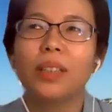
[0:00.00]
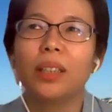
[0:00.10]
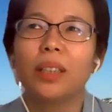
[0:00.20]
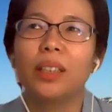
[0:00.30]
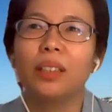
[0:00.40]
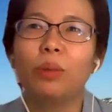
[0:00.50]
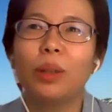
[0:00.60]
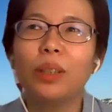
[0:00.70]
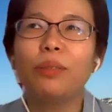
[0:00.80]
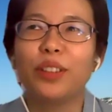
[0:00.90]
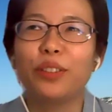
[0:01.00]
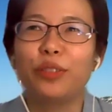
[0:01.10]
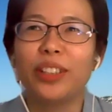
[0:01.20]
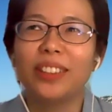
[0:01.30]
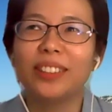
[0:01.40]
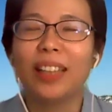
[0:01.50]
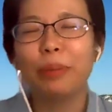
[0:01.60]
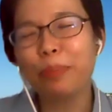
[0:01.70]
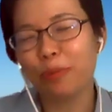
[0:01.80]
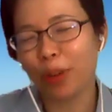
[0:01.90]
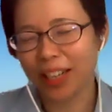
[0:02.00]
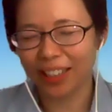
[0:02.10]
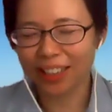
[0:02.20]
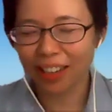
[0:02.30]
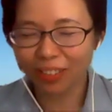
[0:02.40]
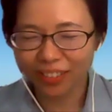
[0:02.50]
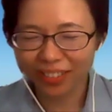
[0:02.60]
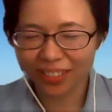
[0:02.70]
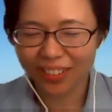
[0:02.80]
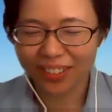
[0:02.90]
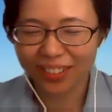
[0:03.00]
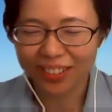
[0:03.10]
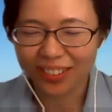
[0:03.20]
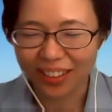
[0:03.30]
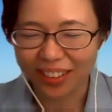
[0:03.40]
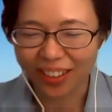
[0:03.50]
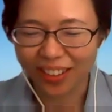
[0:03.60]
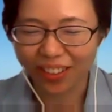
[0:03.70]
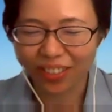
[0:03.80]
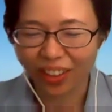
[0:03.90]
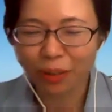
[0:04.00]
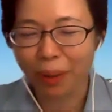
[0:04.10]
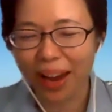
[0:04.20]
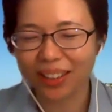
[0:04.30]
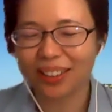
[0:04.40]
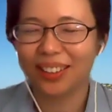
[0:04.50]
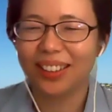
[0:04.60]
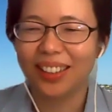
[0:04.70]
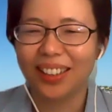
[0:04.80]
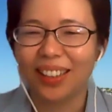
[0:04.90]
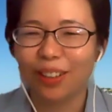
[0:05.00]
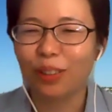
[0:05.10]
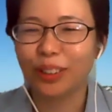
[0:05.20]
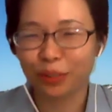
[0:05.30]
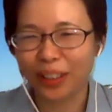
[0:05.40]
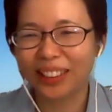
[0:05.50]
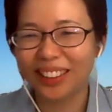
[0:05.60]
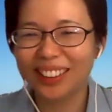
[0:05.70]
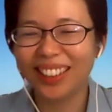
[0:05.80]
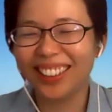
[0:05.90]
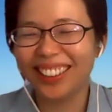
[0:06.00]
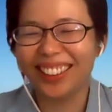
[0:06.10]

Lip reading: one of the reasons. I mean, when I now think back, it was funny,